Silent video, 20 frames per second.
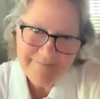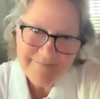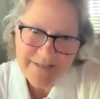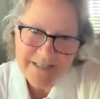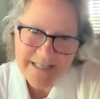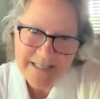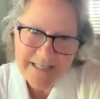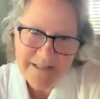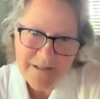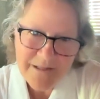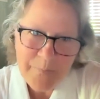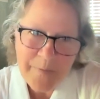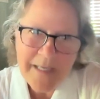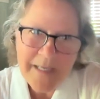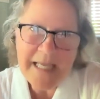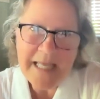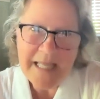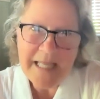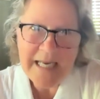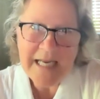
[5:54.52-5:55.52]
to the
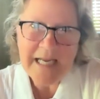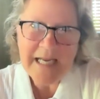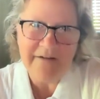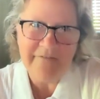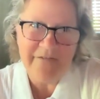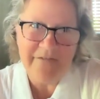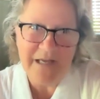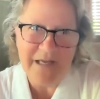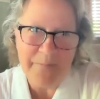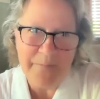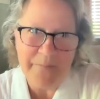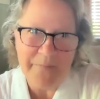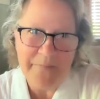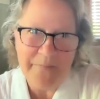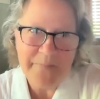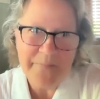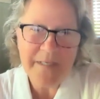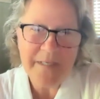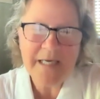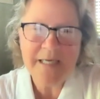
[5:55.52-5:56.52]
beginning of them
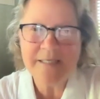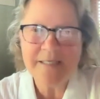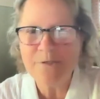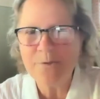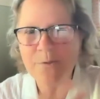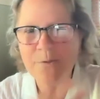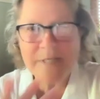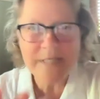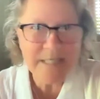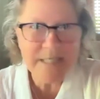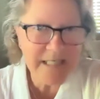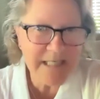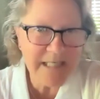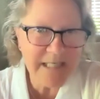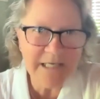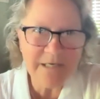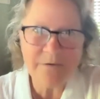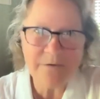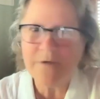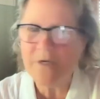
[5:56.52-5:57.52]
because there was
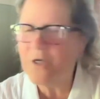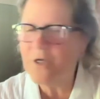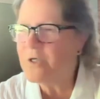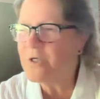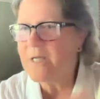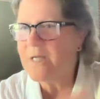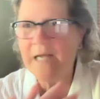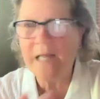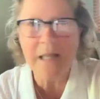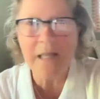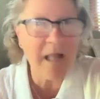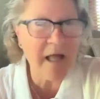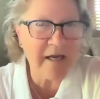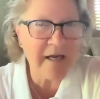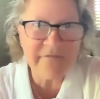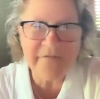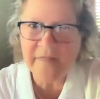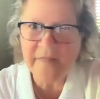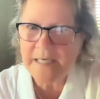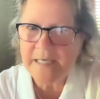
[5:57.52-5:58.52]
usually a lot
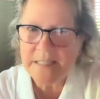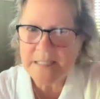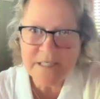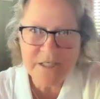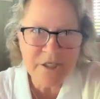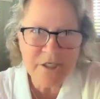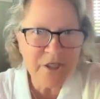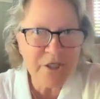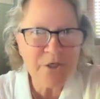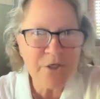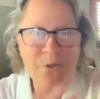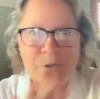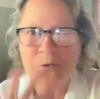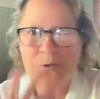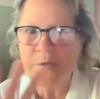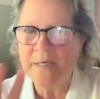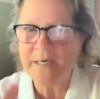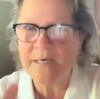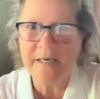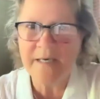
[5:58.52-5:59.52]
of things to
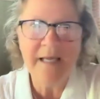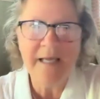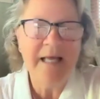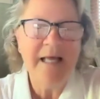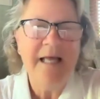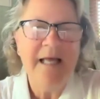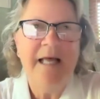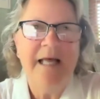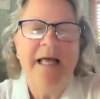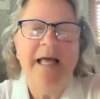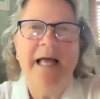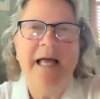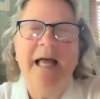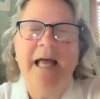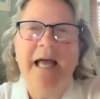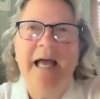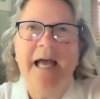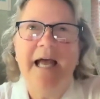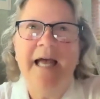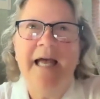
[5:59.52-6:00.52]
do and
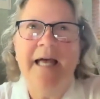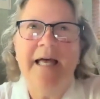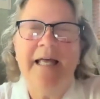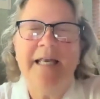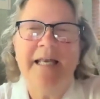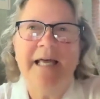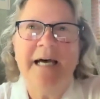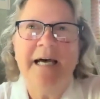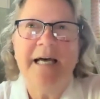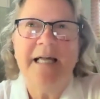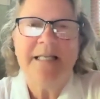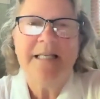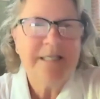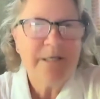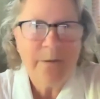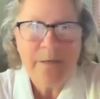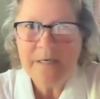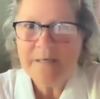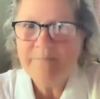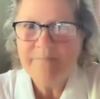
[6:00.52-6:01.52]
and uh,
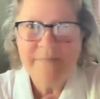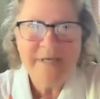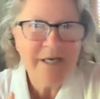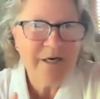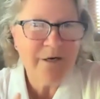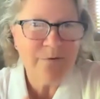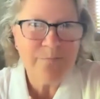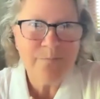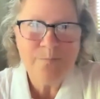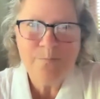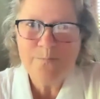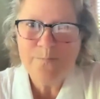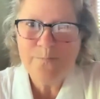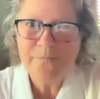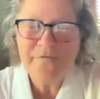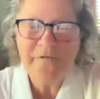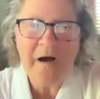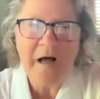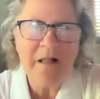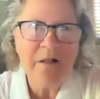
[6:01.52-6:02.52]
so I you know
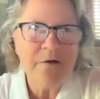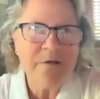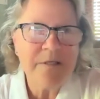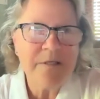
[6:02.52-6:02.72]
follow